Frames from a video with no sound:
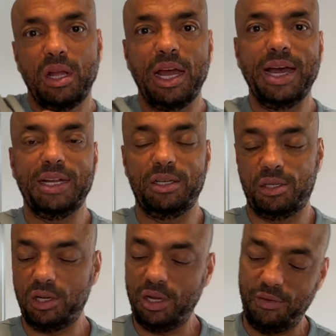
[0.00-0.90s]
And
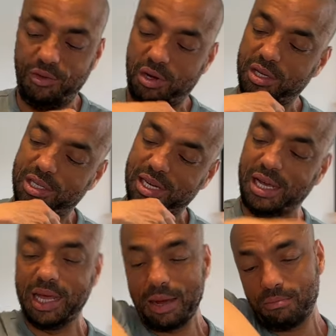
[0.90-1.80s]
if you can see
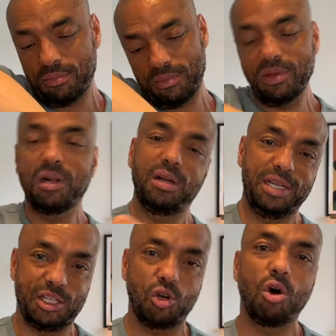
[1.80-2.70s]
them,
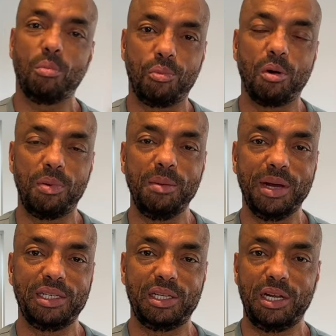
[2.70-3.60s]
it's not on properly,
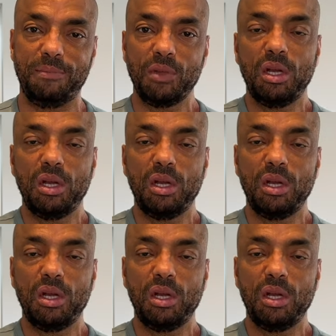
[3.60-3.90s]
basically.